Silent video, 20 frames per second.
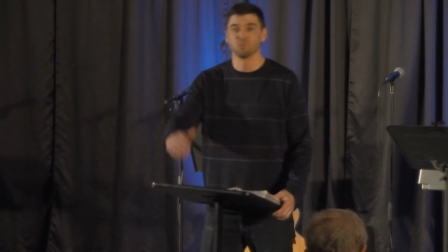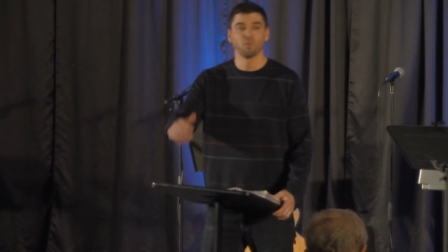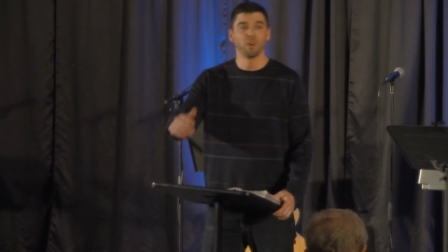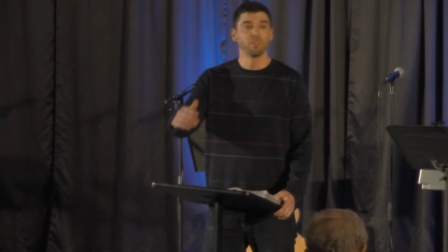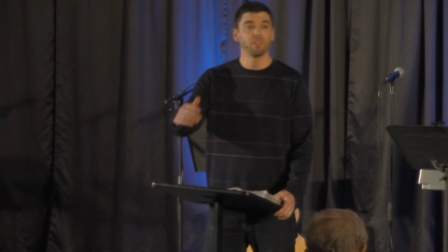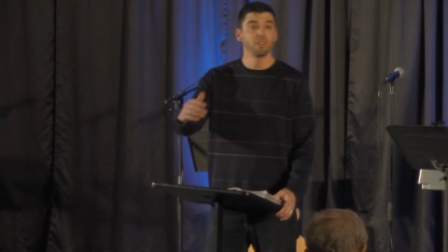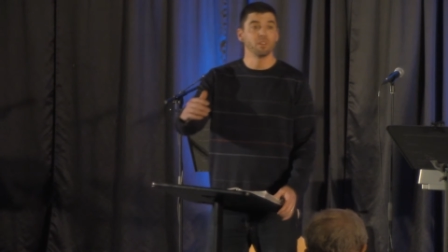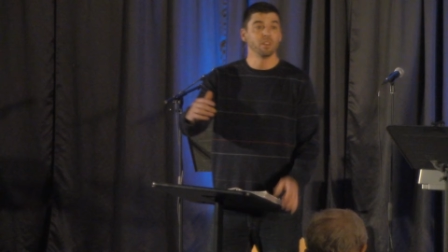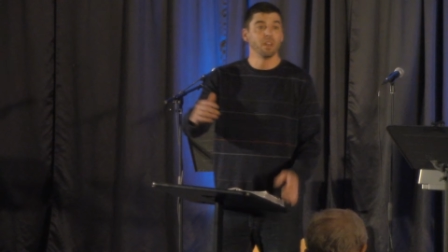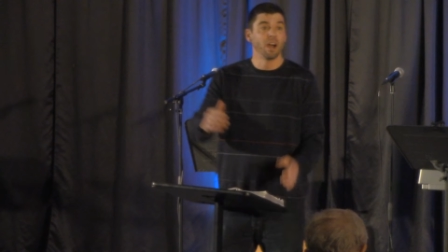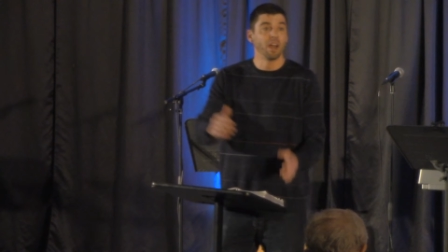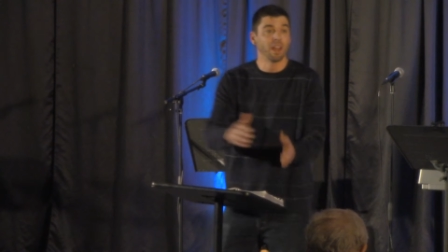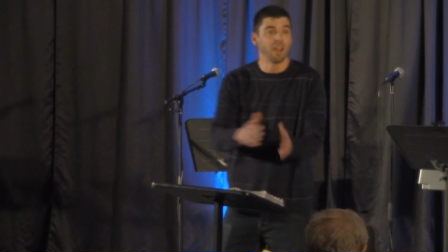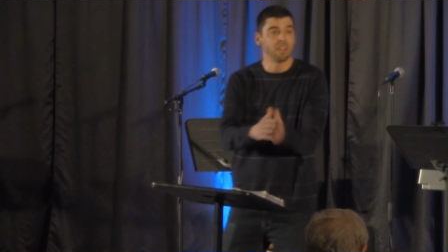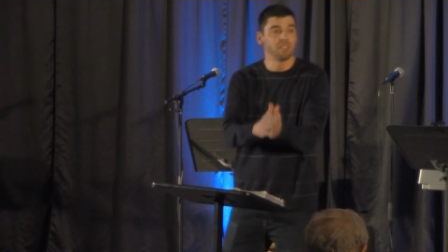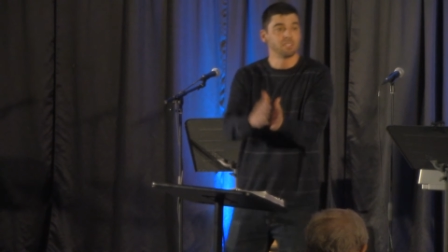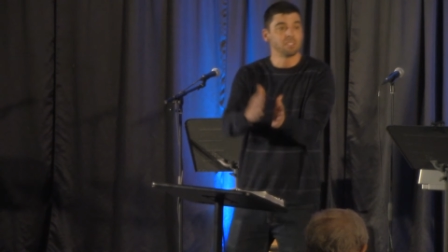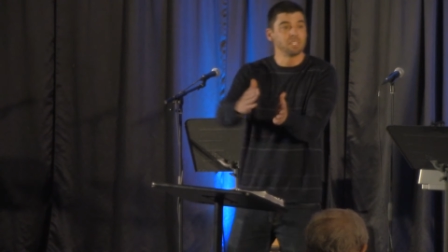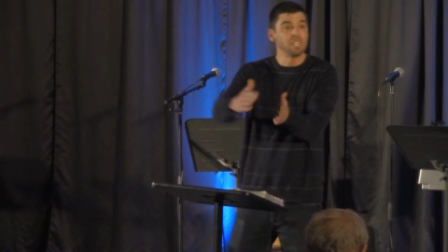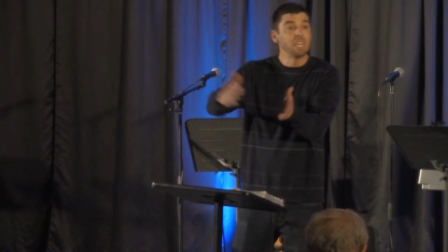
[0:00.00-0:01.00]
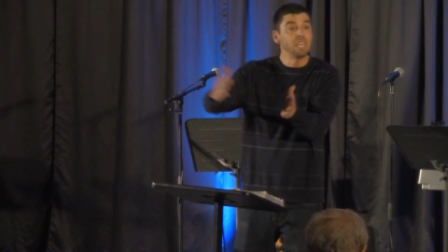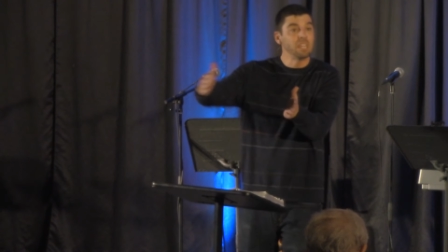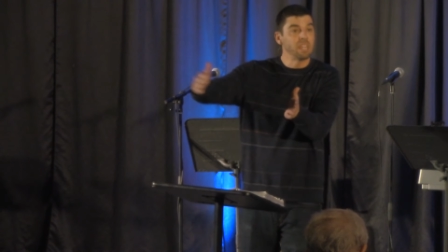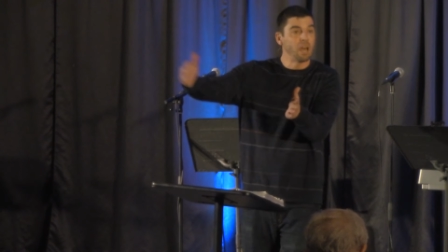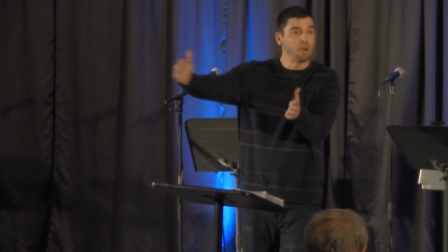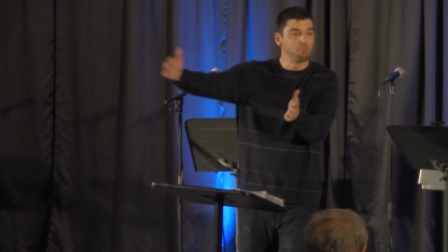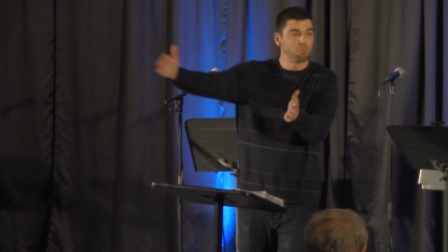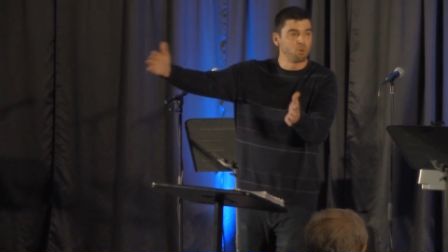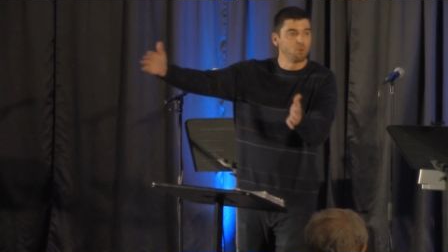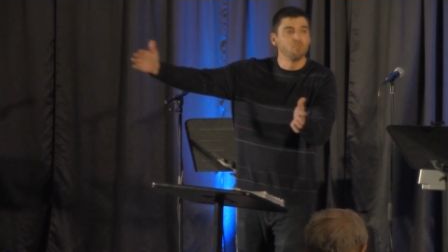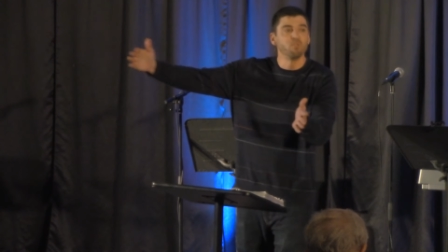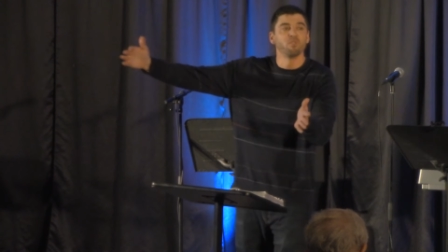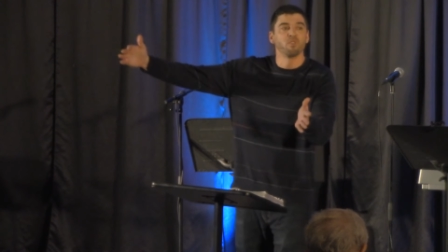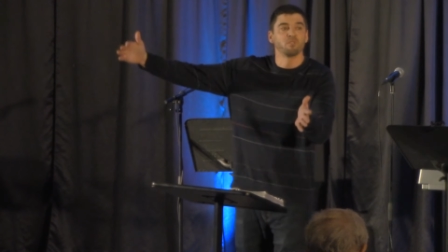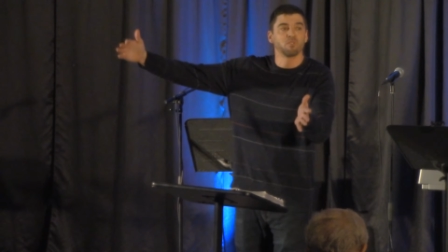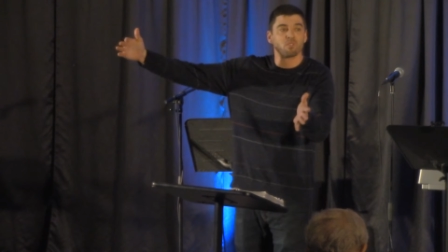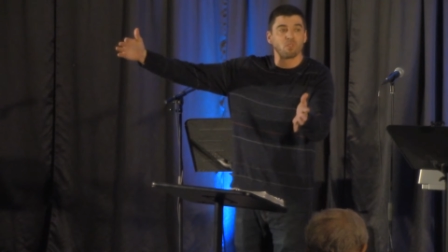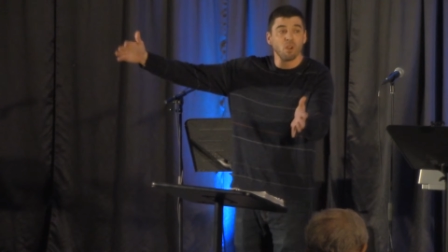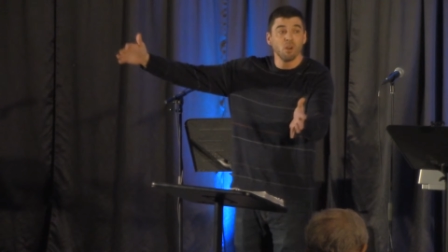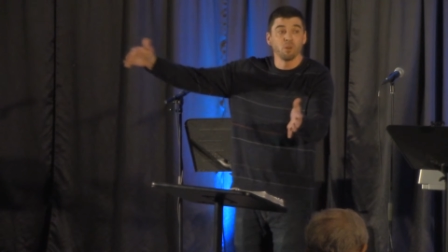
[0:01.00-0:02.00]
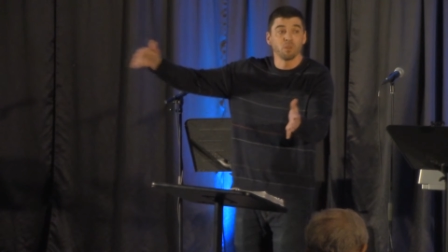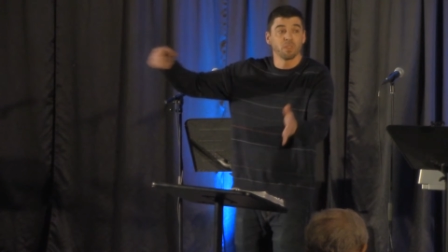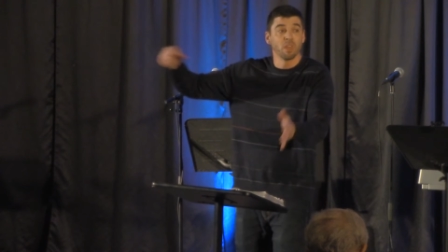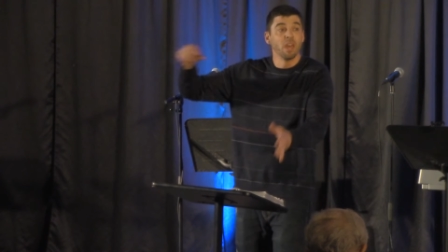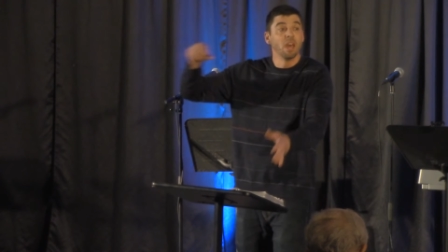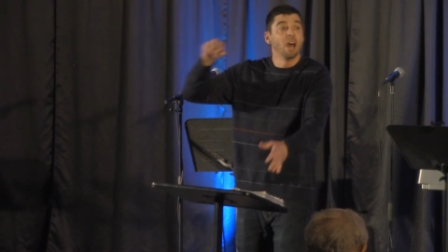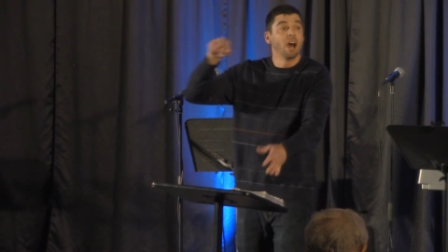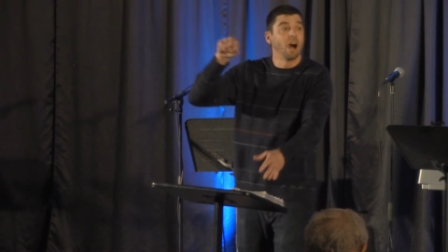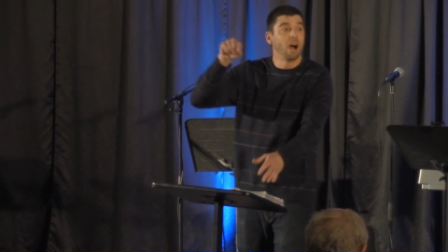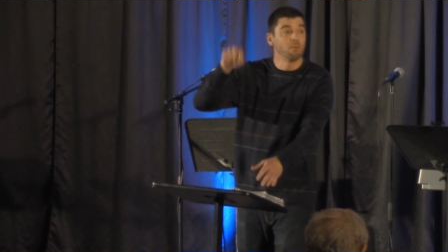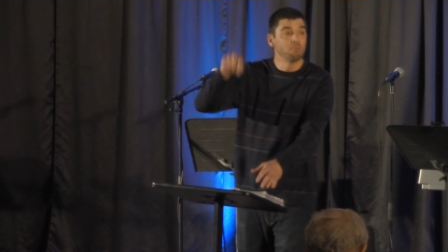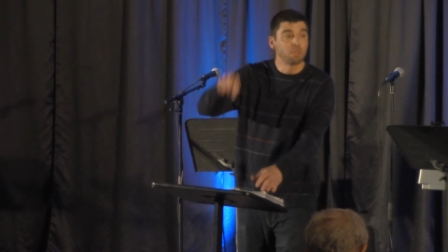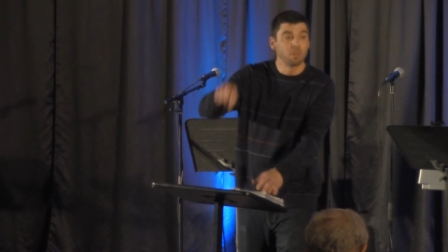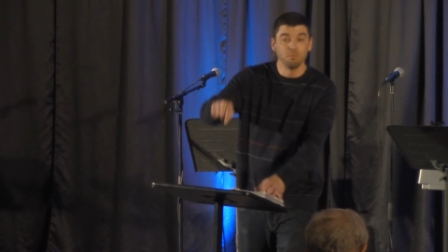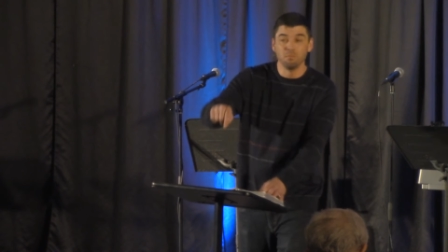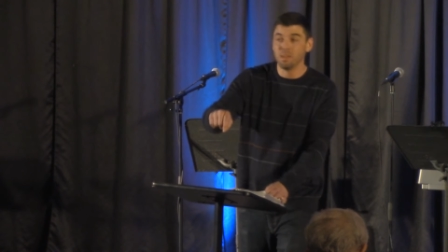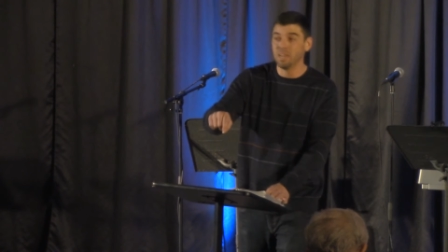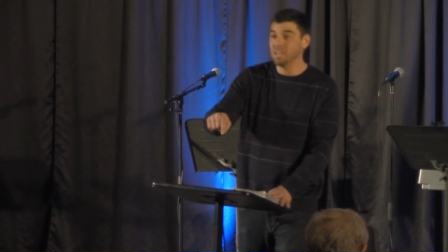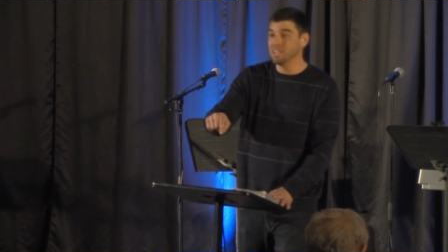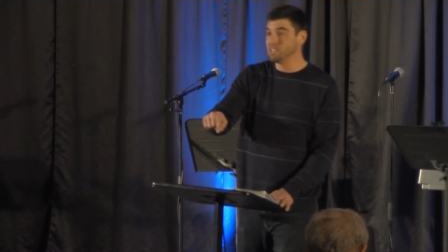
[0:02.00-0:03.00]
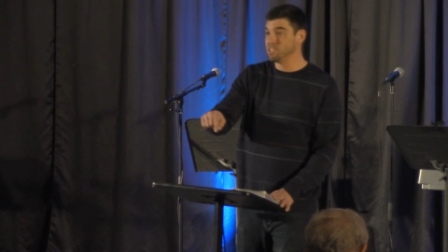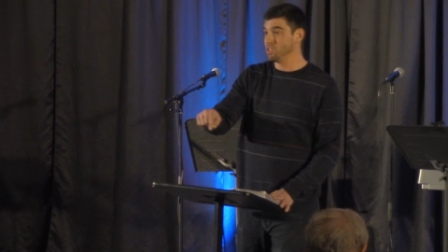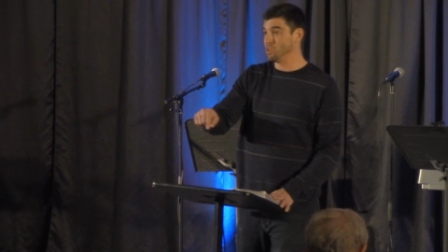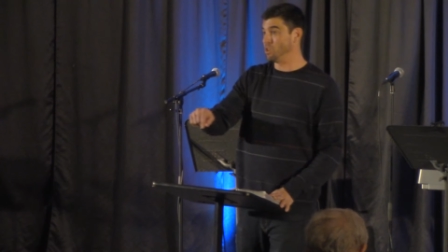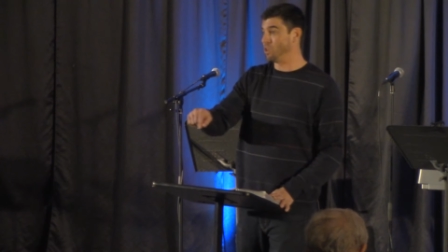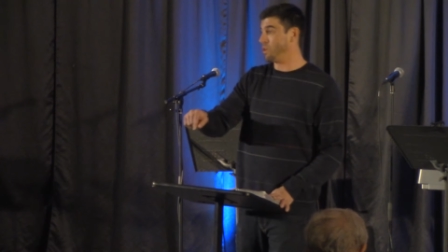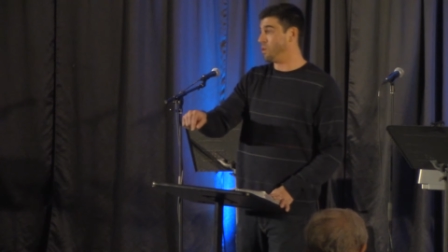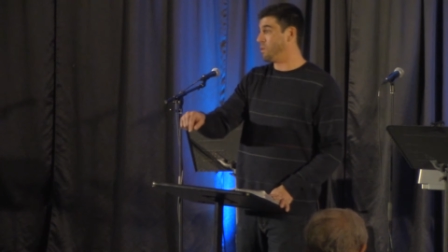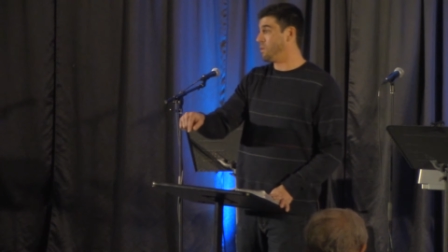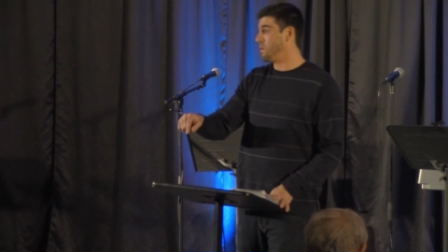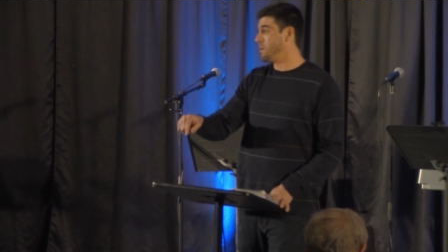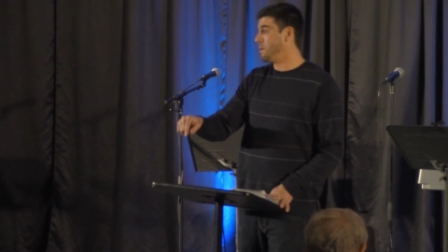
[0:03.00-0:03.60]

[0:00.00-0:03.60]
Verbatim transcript: whether or not I see that proof of growth, I'm committed to you.